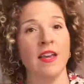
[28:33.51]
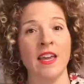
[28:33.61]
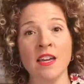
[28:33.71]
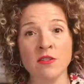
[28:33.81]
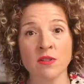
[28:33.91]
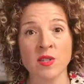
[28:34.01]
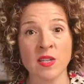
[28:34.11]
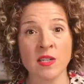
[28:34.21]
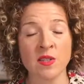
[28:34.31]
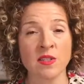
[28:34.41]
and
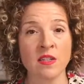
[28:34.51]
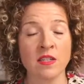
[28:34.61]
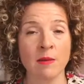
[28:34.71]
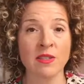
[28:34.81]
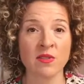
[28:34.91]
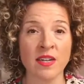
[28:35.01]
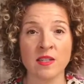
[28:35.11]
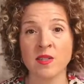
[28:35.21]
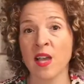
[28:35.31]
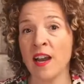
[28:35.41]
receipts that
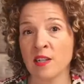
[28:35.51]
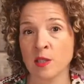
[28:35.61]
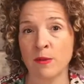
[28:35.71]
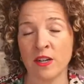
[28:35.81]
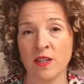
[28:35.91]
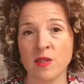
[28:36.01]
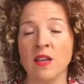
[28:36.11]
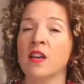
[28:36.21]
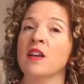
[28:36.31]
demonstrate design experience.